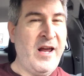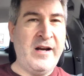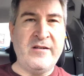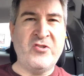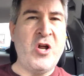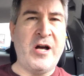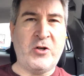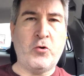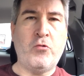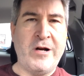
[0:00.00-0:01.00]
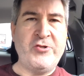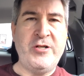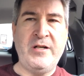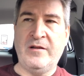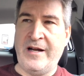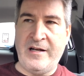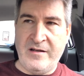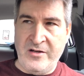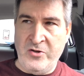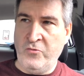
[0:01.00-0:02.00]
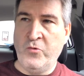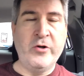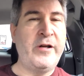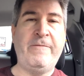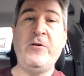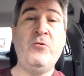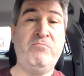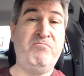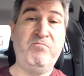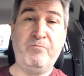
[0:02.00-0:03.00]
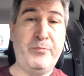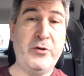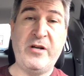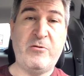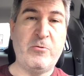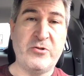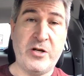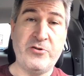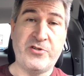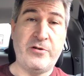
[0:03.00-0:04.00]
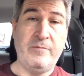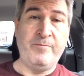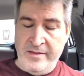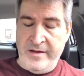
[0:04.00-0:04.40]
and it's not crunchy like you would if you put it through a toaster.